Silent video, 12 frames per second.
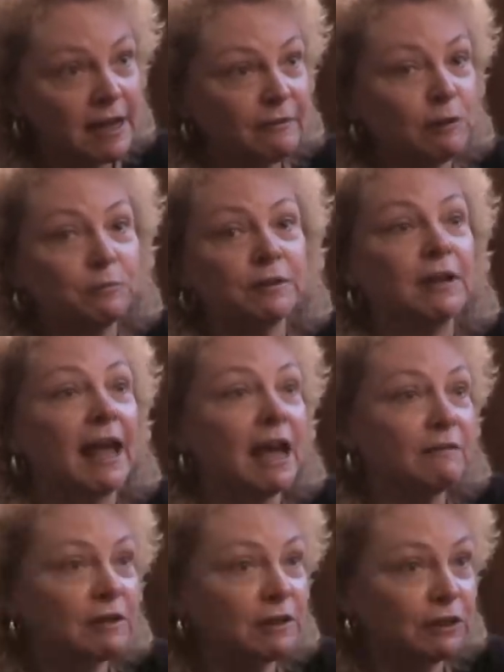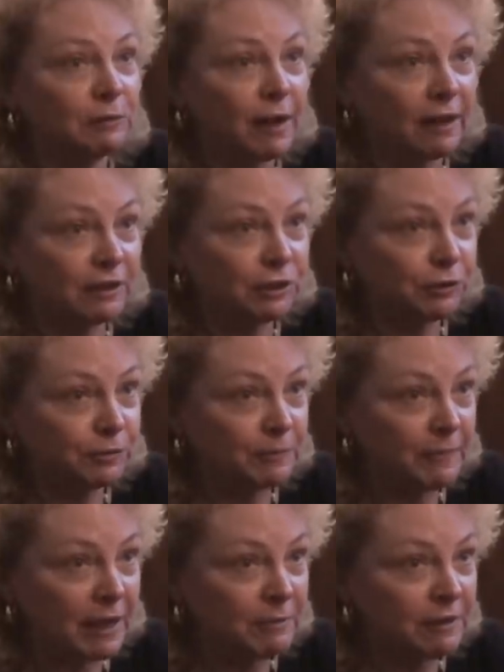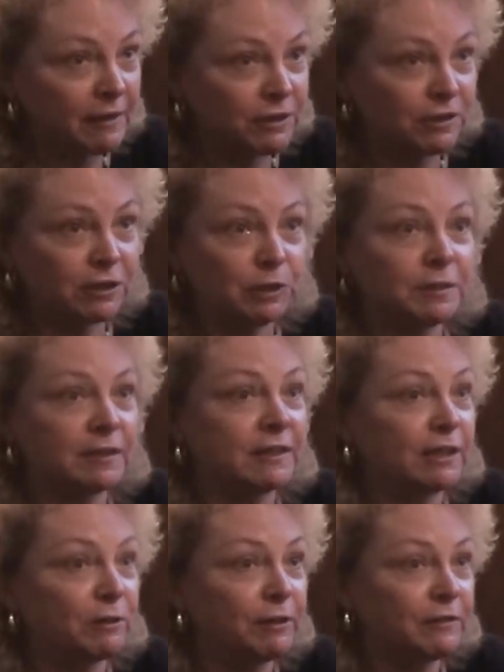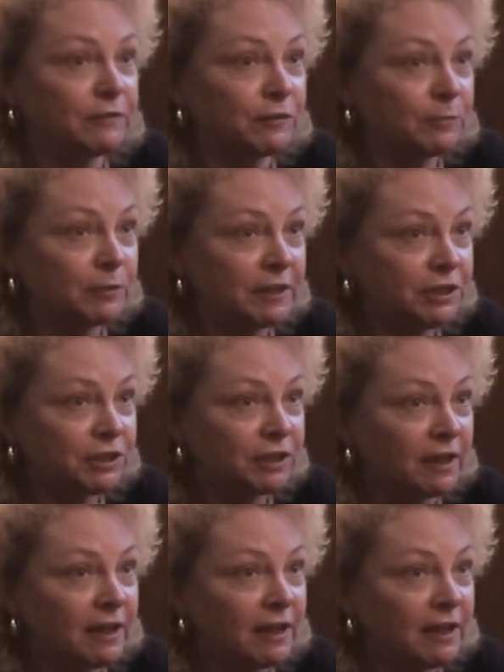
They wouldn't have a clue how to turn a baby. They just do a cesarean for breech.